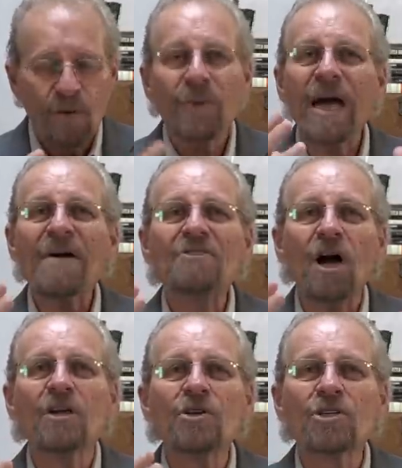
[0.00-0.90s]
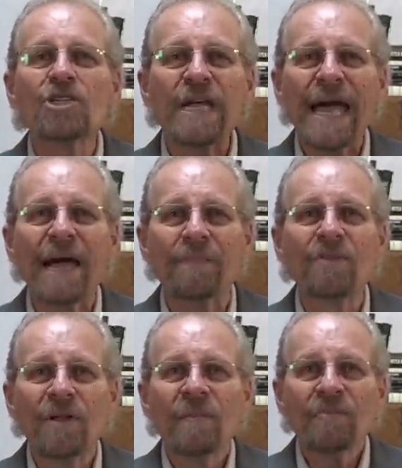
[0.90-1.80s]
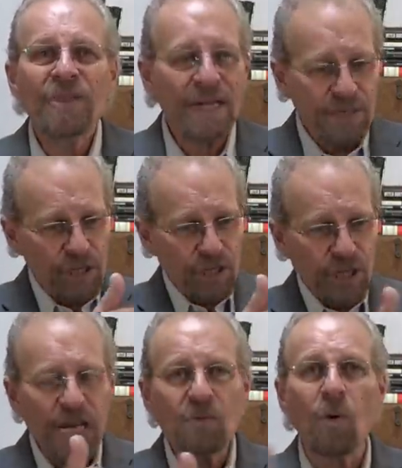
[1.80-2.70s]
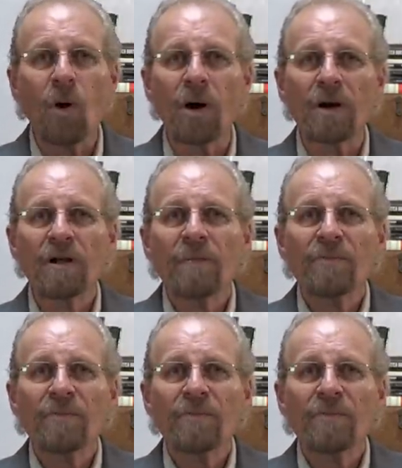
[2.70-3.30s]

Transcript: We have to understand that the seed war,